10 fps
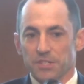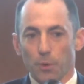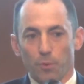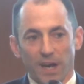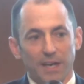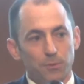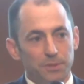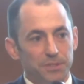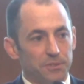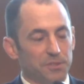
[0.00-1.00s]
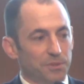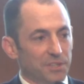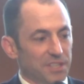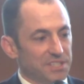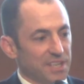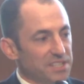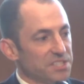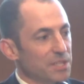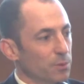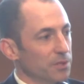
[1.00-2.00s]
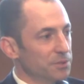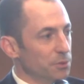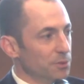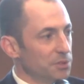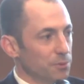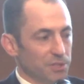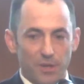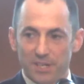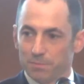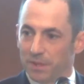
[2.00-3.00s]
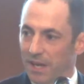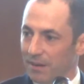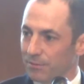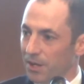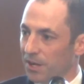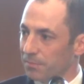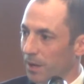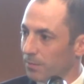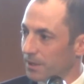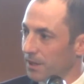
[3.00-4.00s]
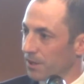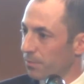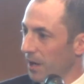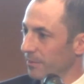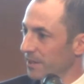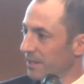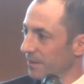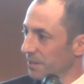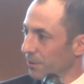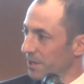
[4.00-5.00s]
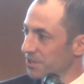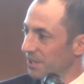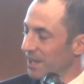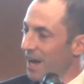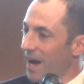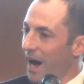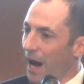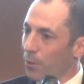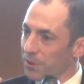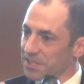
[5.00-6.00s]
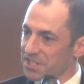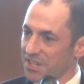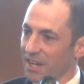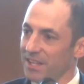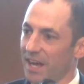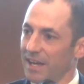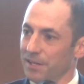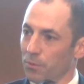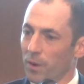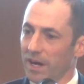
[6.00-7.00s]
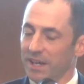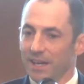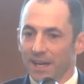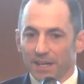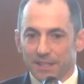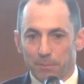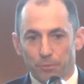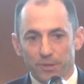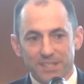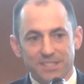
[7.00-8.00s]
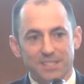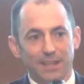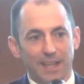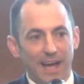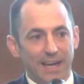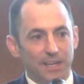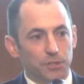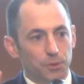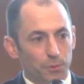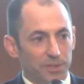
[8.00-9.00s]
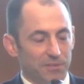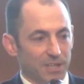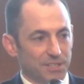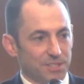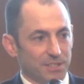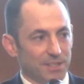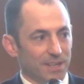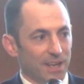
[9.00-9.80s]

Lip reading: So when I go into your communities and I see what you're doing to address behavioral health, public health, primary care integration, I want to study that in a way that brings to light your innovation,